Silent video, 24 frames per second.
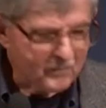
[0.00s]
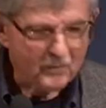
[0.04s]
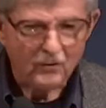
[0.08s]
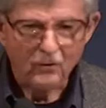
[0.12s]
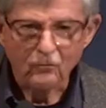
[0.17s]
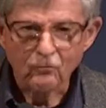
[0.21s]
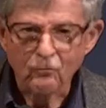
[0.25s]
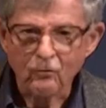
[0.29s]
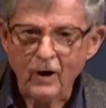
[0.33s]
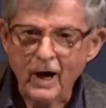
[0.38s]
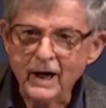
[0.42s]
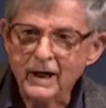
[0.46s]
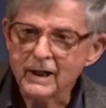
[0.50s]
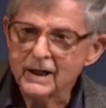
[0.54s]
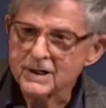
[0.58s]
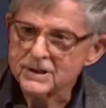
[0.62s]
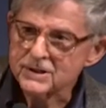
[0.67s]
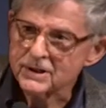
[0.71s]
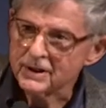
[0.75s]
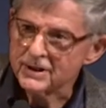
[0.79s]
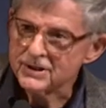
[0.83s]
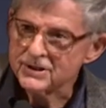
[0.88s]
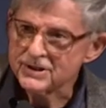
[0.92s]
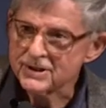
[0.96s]

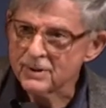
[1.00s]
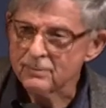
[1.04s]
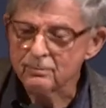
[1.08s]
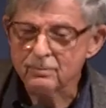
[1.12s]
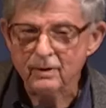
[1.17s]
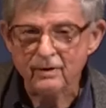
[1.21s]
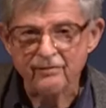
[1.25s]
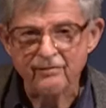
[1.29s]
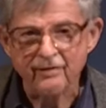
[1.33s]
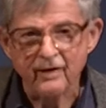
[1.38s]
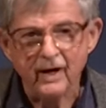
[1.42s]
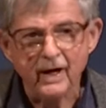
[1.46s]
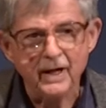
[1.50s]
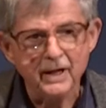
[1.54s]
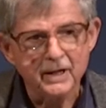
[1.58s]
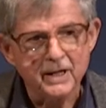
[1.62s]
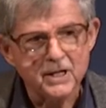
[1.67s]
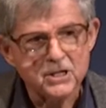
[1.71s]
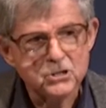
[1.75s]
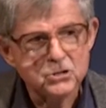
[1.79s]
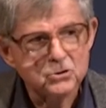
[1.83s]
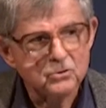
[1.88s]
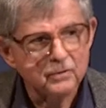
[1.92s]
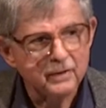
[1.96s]
recklessly simplified
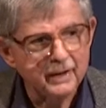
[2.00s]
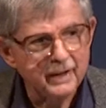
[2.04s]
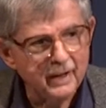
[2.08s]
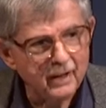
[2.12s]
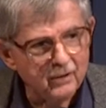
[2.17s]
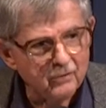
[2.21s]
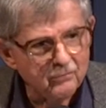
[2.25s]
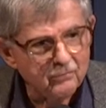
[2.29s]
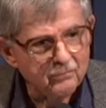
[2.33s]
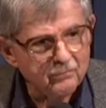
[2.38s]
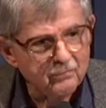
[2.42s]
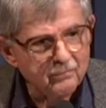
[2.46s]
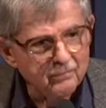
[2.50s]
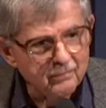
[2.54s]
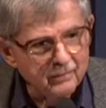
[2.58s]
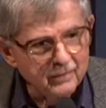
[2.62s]
history of